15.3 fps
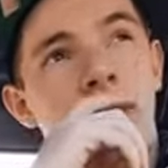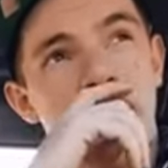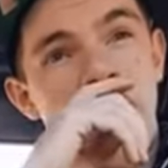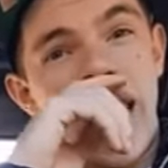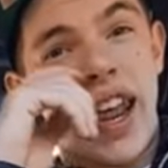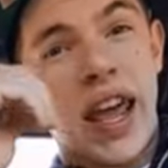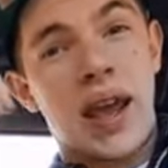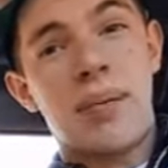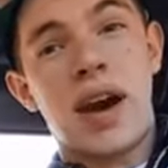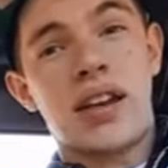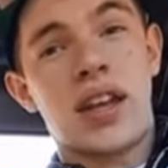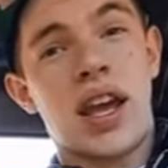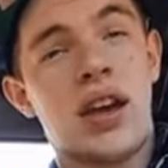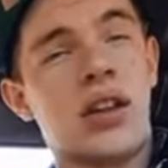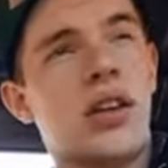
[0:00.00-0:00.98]
NA, my
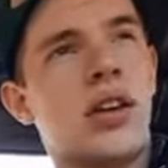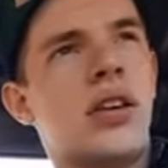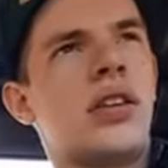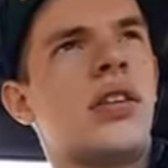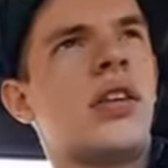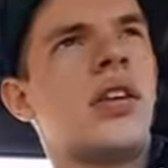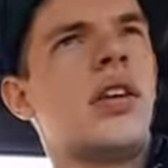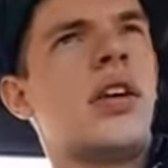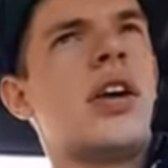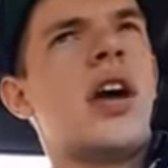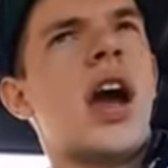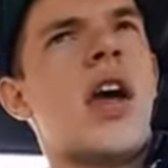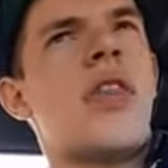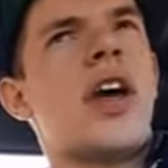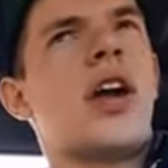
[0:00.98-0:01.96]
daily,
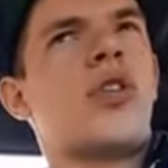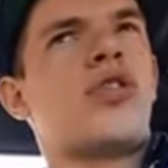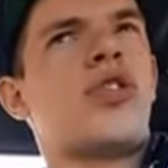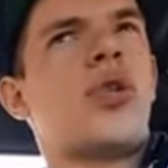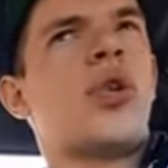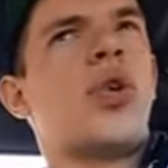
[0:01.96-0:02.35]
and then I'll show